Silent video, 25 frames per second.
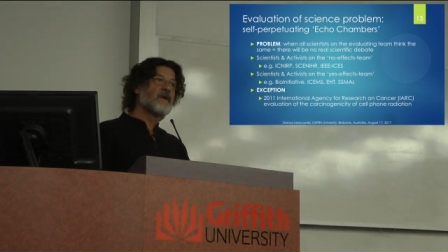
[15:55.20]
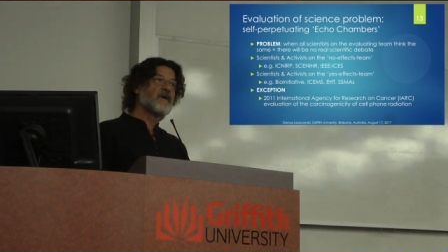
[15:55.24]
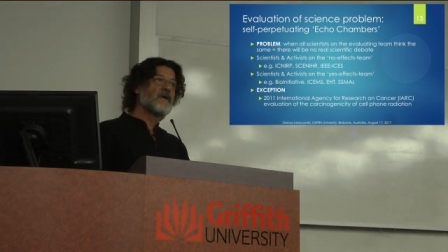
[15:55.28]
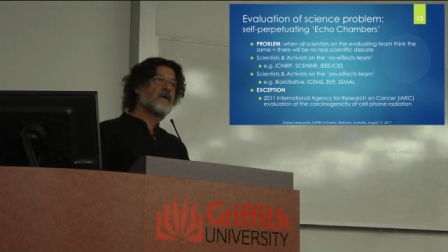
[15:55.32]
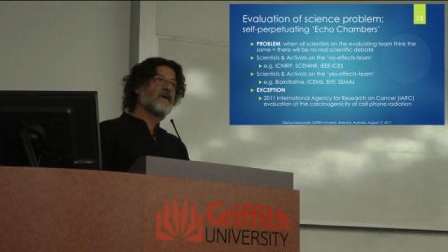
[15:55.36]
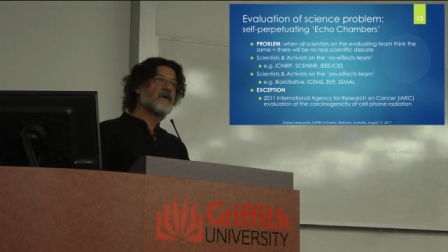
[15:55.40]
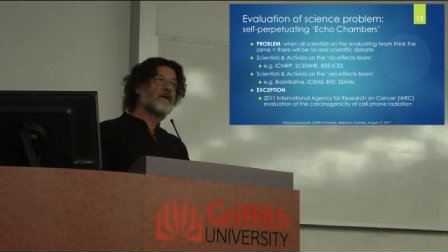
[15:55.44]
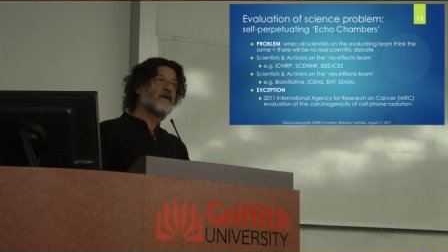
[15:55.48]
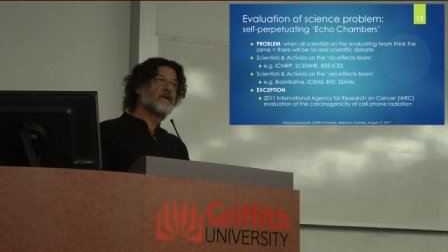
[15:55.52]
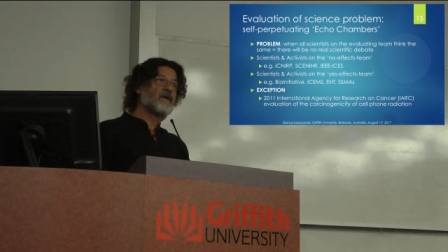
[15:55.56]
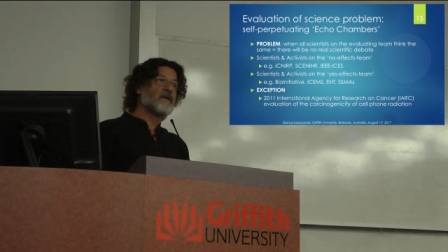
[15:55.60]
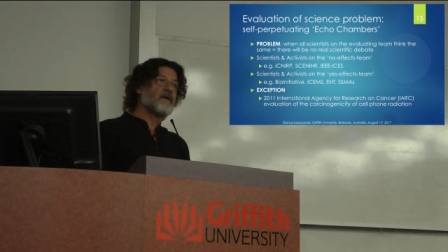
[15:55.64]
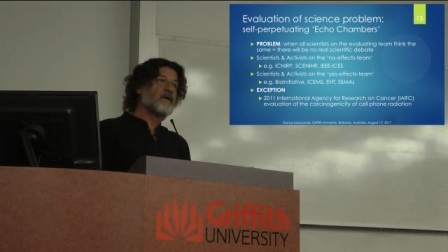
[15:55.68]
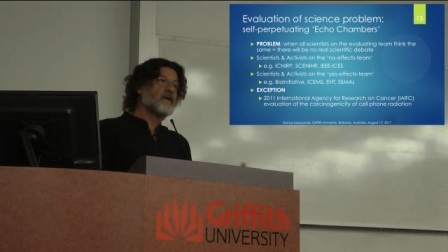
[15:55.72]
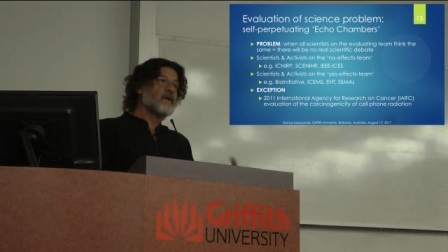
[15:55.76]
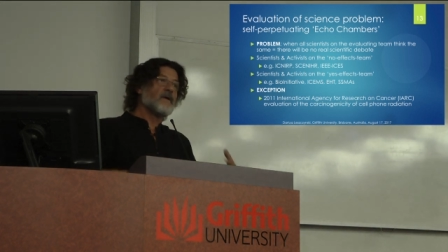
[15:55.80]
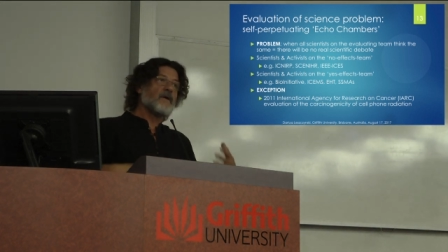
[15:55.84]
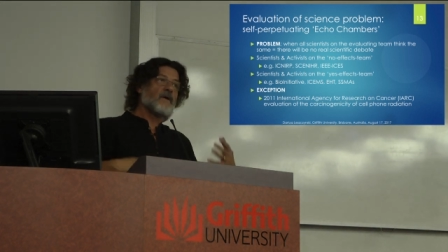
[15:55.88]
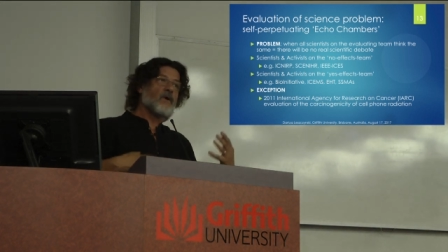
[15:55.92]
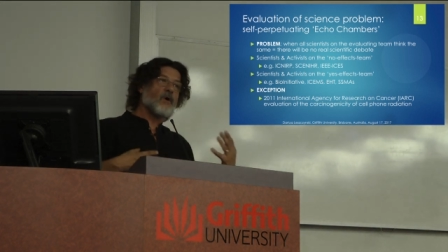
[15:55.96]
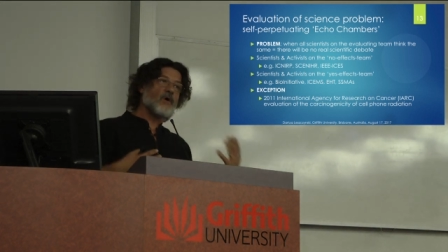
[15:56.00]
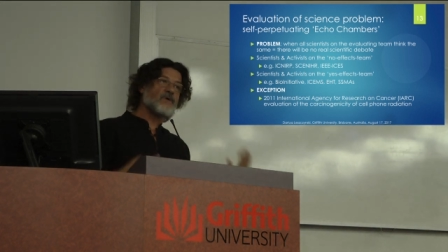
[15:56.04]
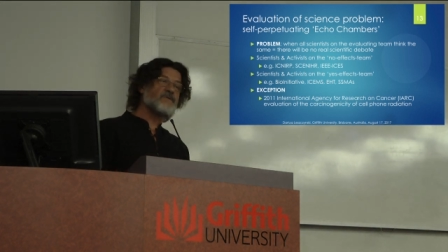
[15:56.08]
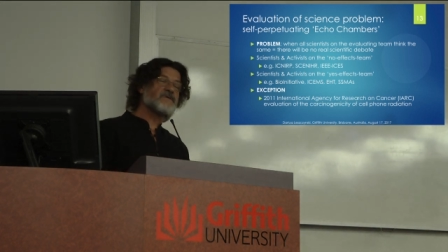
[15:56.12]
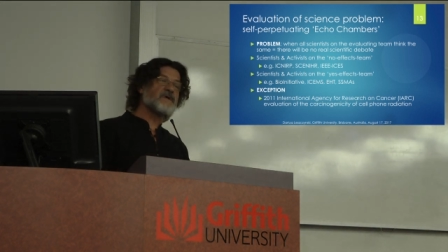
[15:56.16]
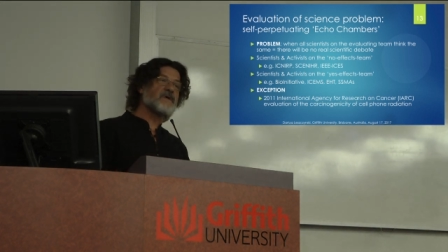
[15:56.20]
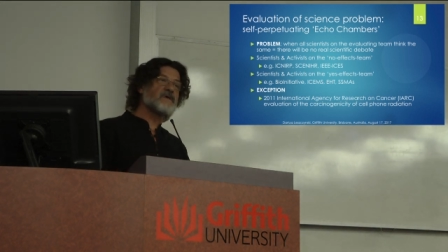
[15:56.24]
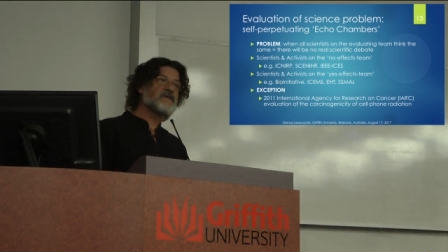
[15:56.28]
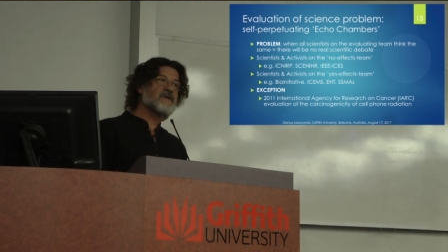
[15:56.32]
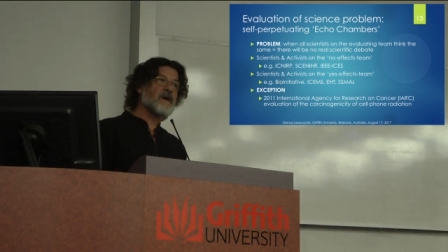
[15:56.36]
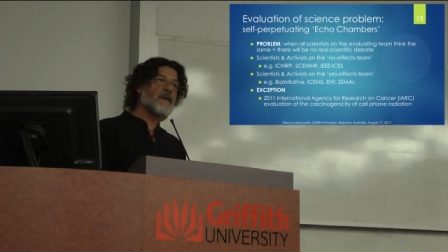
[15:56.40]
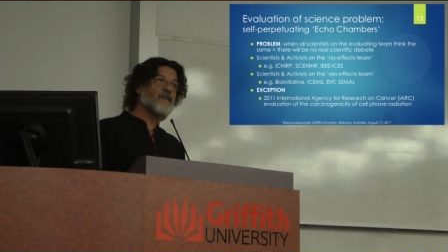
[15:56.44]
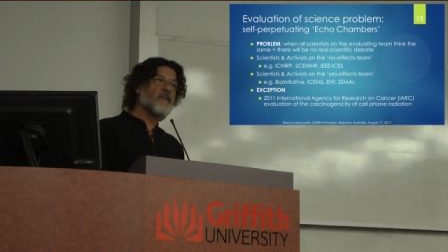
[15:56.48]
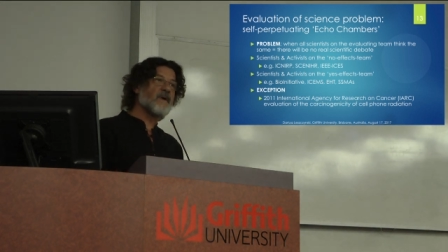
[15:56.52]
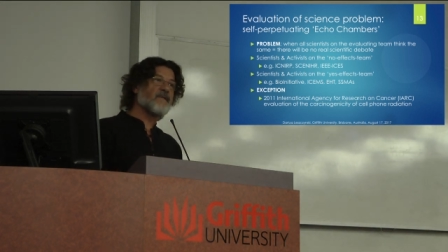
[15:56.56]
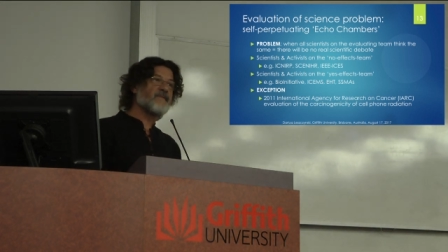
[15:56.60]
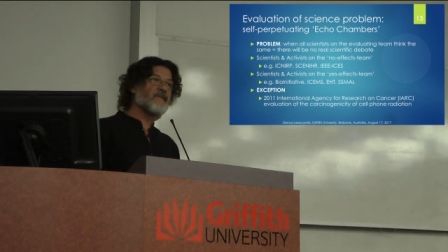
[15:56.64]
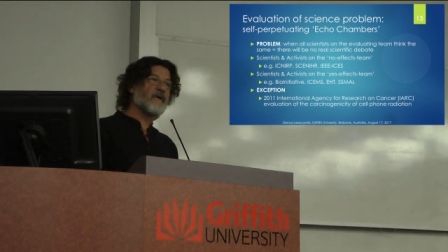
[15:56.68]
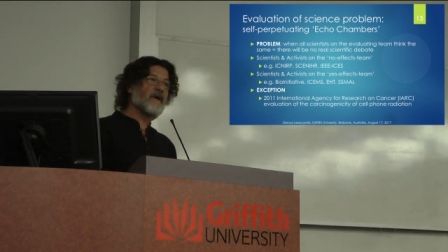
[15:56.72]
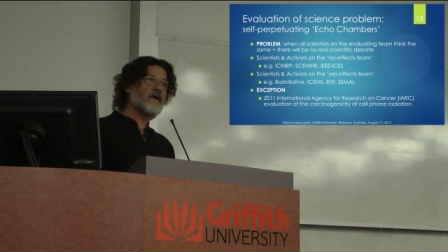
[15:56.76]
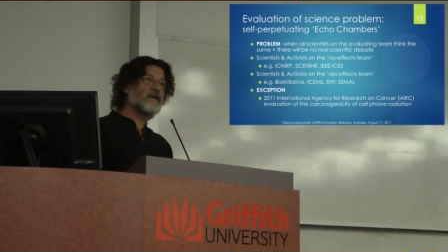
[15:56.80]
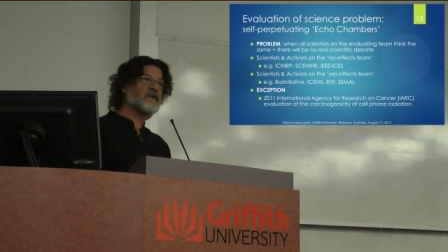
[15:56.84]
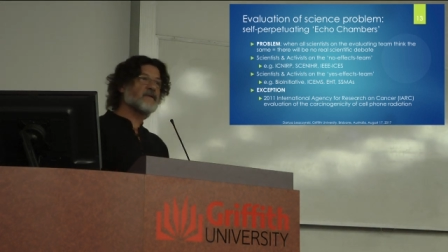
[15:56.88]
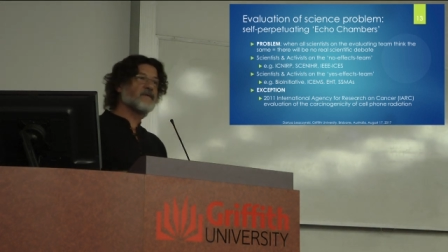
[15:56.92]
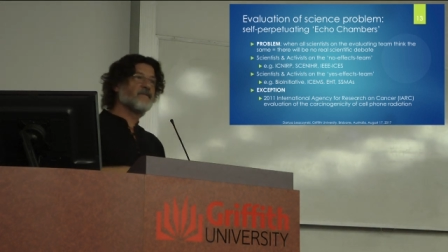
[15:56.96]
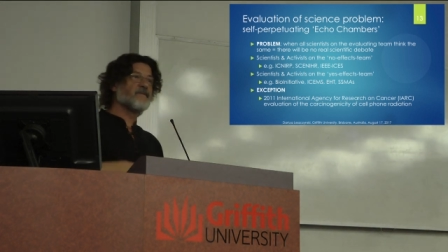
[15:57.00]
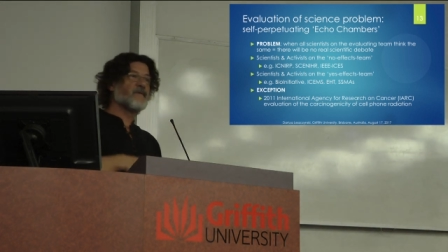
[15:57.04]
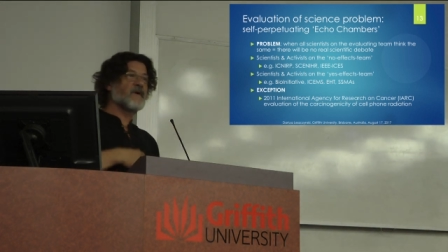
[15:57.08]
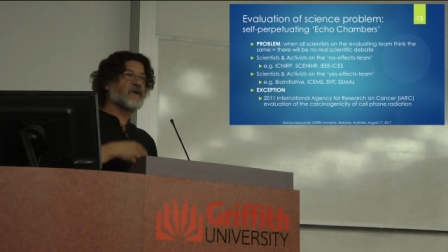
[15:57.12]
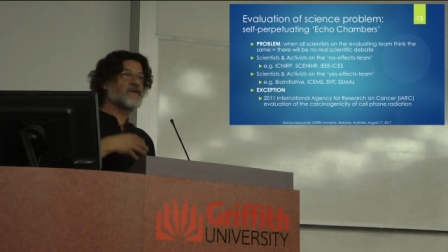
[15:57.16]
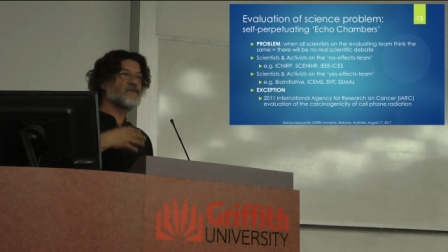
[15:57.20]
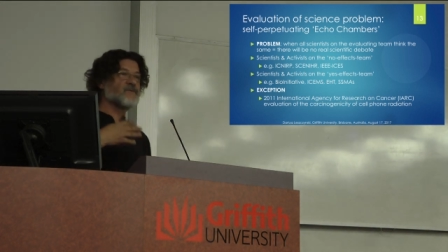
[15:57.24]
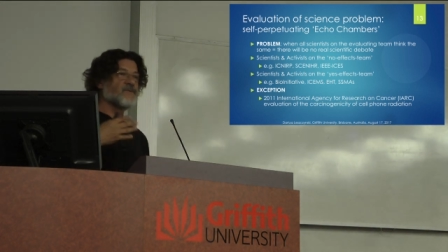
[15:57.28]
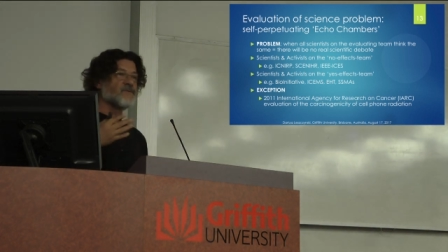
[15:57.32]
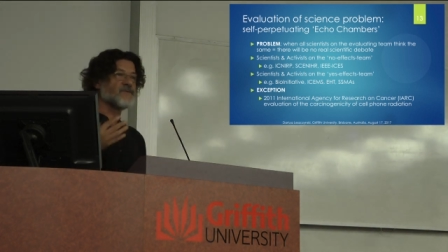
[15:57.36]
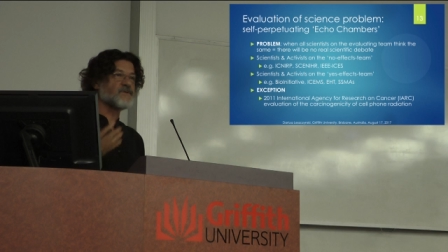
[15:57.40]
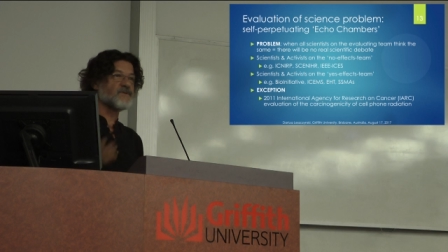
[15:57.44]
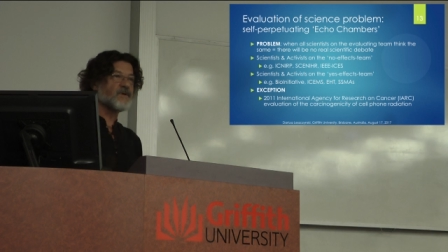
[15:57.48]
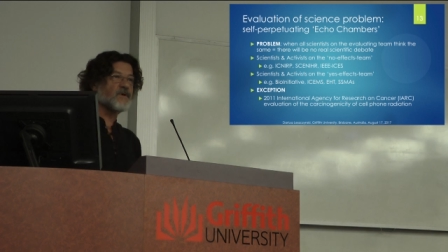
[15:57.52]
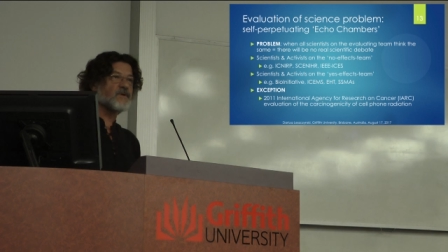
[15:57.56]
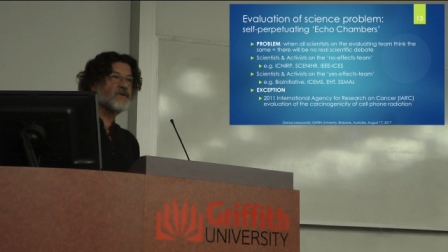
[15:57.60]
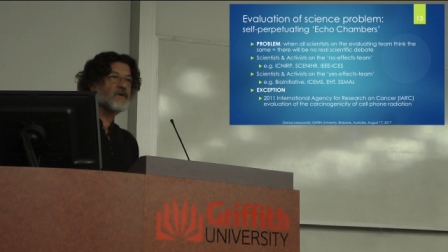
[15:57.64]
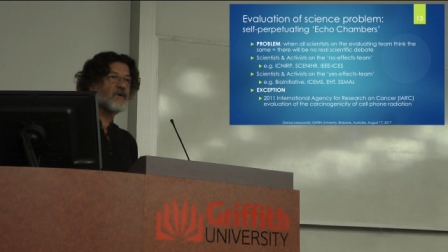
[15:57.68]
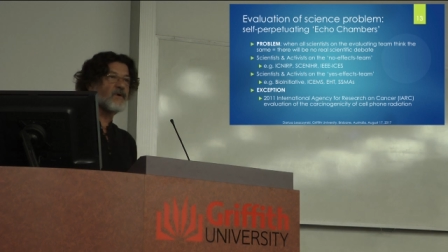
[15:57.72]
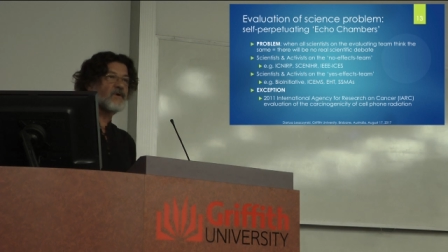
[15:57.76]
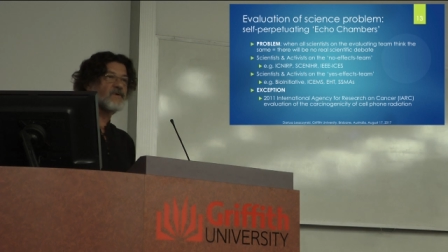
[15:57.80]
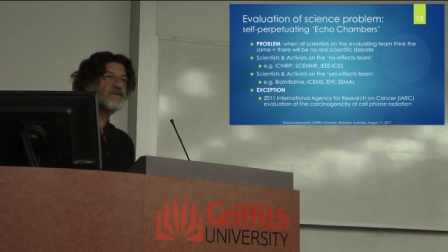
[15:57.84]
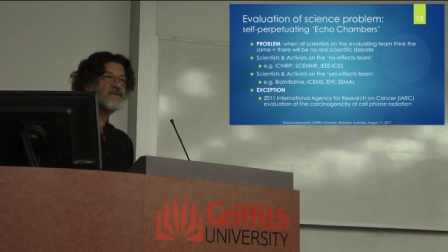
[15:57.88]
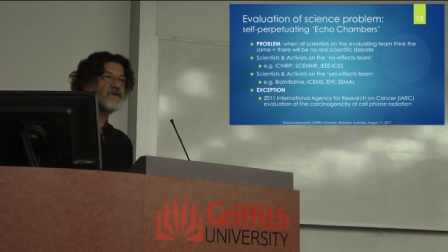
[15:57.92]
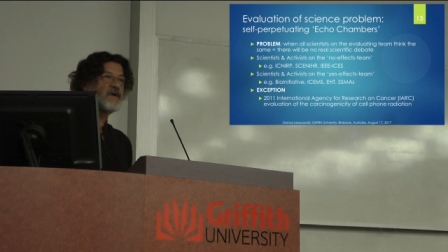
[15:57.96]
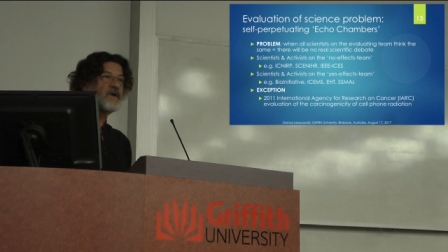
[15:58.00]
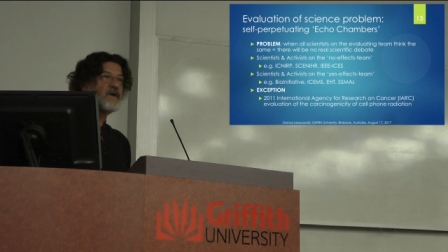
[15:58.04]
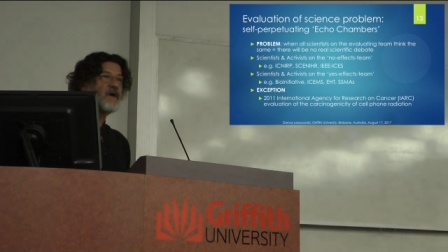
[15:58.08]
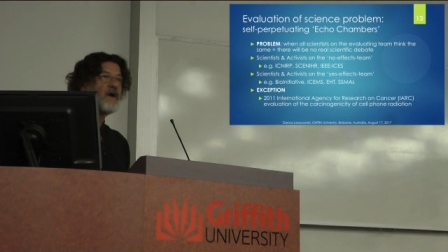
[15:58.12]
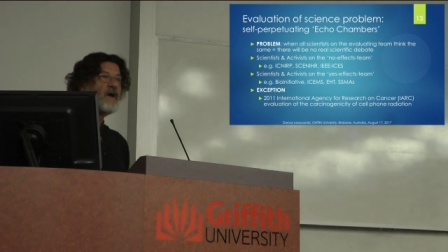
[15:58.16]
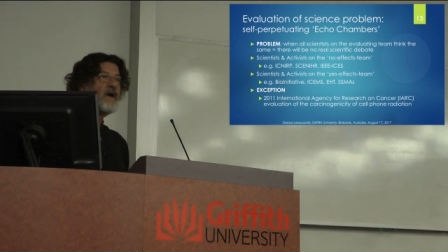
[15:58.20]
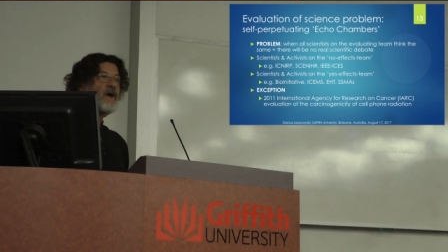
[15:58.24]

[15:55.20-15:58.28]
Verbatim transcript: uh, causing some effect versus not causing,